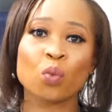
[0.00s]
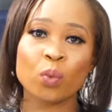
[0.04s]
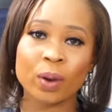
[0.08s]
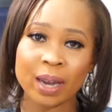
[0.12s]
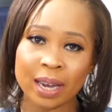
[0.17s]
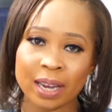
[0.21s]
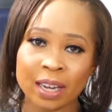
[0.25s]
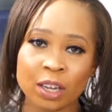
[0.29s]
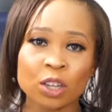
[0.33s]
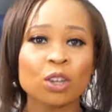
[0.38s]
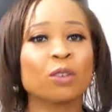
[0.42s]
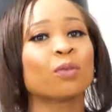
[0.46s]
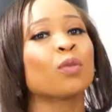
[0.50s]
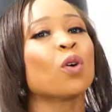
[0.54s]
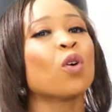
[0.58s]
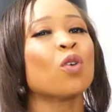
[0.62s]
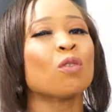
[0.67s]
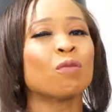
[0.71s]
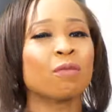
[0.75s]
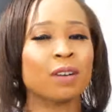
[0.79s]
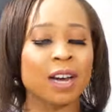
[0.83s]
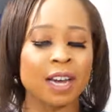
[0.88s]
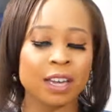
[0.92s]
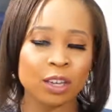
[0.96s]
weak. You've
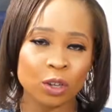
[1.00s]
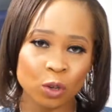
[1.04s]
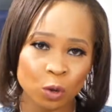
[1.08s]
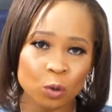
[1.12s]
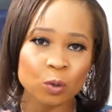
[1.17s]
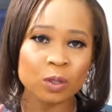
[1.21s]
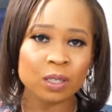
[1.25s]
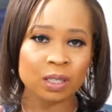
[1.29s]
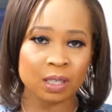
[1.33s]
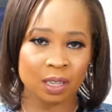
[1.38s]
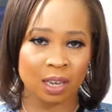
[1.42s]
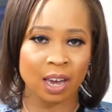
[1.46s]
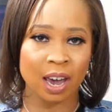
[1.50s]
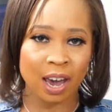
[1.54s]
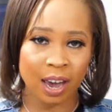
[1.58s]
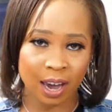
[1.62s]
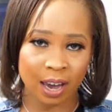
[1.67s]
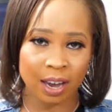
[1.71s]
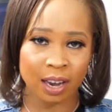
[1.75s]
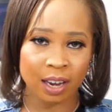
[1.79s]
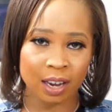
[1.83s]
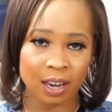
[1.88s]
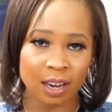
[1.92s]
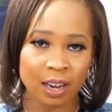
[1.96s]
overused the
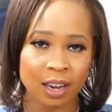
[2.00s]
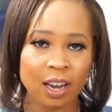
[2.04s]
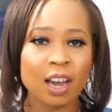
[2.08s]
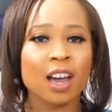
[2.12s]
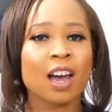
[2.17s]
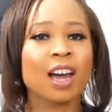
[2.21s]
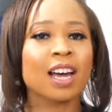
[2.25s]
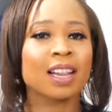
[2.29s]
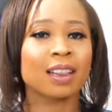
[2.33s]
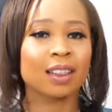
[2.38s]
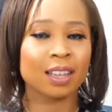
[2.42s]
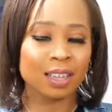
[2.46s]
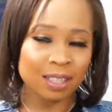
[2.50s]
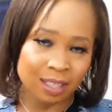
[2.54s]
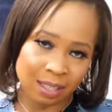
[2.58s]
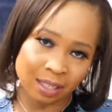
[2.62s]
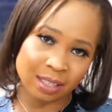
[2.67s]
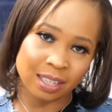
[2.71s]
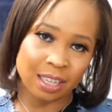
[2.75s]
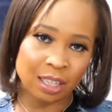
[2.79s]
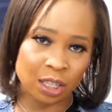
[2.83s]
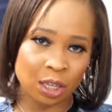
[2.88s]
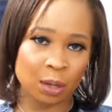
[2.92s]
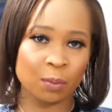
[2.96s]
hair. This
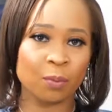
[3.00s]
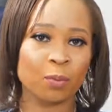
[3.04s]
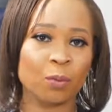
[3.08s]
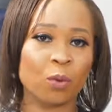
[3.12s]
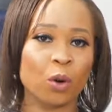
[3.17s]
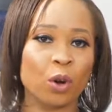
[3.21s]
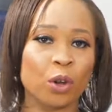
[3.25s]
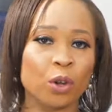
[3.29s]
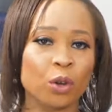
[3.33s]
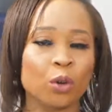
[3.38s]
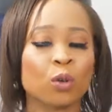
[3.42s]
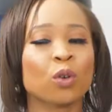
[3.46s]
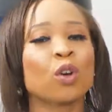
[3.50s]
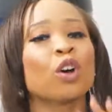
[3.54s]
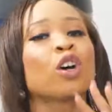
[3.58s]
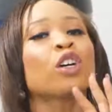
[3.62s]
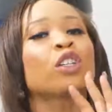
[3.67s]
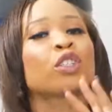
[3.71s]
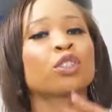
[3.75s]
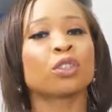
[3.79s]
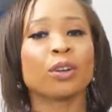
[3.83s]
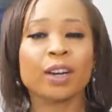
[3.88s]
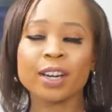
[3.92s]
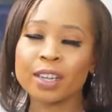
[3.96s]
is a tip for you.
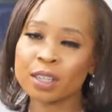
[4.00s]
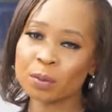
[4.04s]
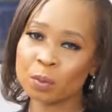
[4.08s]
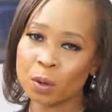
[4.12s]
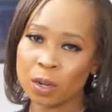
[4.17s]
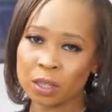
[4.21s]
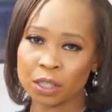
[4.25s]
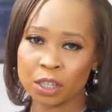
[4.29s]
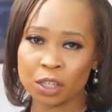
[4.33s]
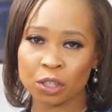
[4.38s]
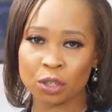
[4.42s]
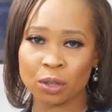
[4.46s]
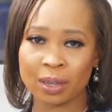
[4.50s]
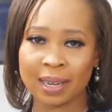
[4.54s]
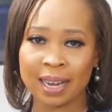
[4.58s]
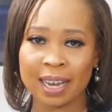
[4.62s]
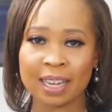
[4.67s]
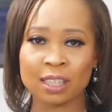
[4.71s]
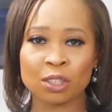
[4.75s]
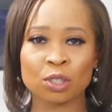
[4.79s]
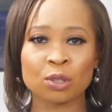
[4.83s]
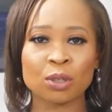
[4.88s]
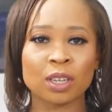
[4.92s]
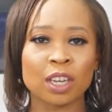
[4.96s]
Try as much as you
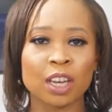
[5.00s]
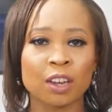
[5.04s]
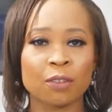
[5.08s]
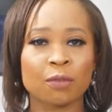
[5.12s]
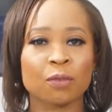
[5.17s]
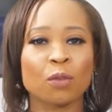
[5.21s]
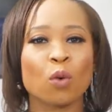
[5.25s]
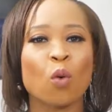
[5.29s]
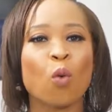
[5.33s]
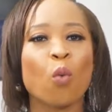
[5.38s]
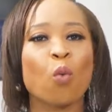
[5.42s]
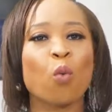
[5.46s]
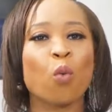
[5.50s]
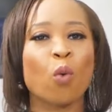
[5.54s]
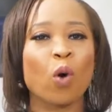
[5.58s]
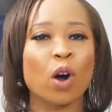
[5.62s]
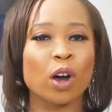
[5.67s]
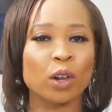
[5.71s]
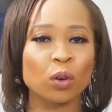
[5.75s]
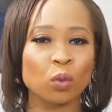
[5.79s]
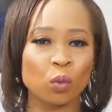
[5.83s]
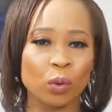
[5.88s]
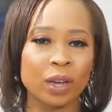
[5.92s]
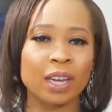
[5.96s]
can to give
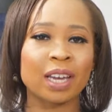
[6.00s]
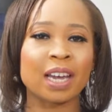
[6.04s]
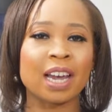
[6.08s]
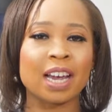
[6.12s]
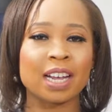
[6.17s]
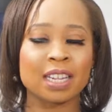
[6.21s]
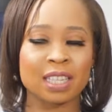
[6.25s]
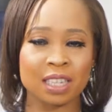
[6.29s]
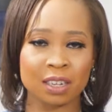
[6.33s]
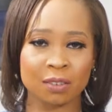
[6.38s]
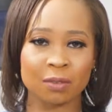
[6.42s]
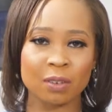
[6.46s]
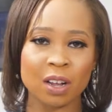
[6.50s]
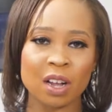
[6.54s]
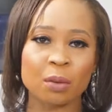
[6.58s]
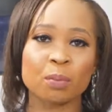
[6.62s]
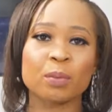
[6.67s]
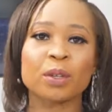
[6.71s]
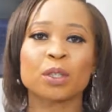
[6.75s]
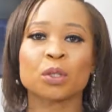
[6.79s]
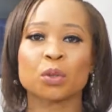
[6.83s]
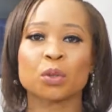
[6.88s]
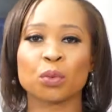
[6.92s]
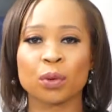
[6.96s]
1 week interval
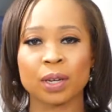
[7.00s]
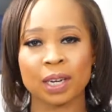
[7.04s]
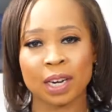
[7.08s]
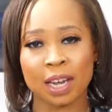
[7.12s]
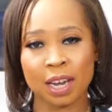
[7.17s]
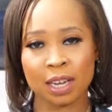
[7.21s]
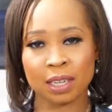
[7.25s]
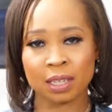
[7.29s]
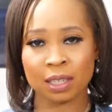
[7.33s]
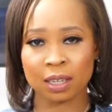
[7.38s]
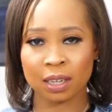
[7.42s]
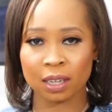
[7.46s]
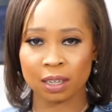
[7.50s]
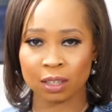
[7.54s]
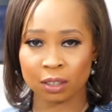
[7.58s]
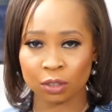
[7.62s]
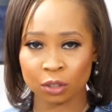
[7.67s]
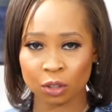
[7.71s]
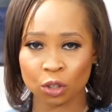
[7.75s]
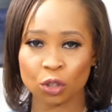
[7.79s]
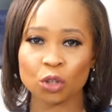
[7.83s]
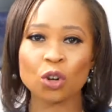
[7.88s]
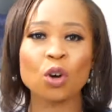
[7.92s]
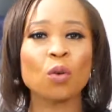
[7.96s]
between
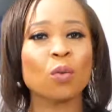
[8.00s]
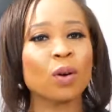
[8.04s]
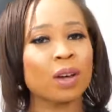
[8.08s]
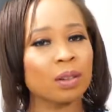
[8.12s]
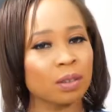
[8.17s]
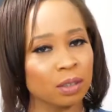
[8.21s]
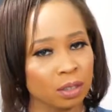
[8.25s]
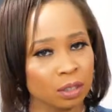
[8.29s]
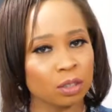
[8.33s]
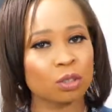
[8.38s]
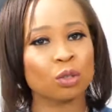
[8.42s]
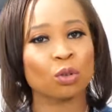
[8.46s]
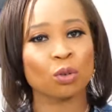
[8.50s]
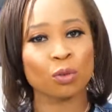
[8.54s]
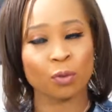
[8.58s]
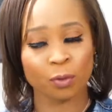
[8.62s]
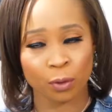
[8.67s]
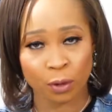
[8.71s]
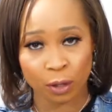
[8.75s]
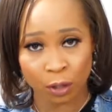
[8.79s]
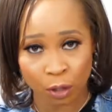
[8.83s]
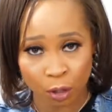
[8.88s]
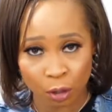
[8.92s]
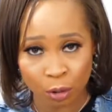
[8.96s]
hairstyles. You know what this do
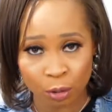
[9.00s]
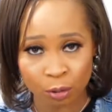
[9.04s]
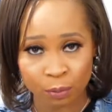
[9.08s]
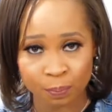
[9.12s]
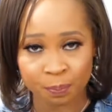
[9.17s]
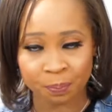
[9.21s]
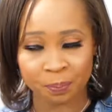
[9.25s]
for you?